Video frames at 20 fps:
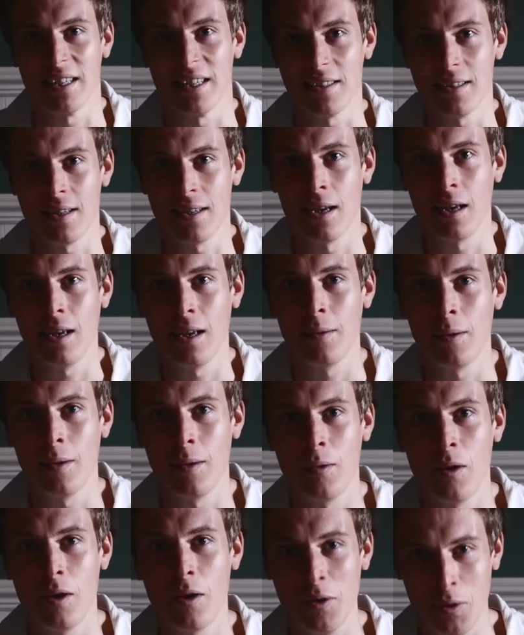to do with the
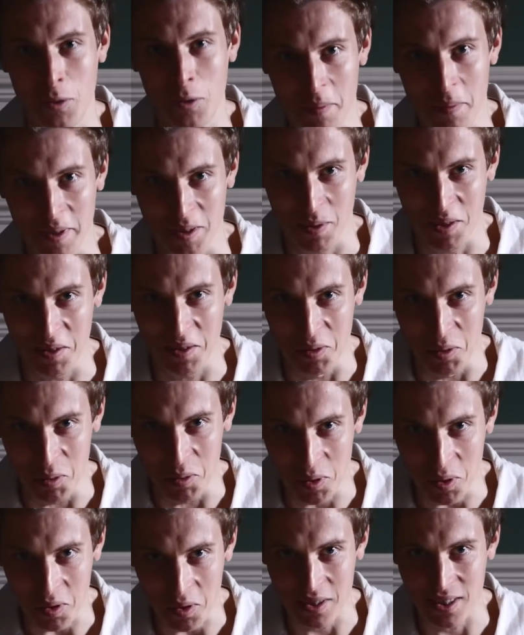game itself at all.
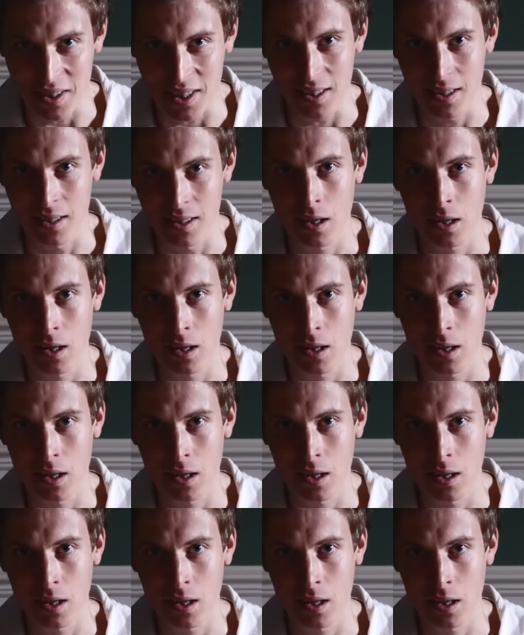Every time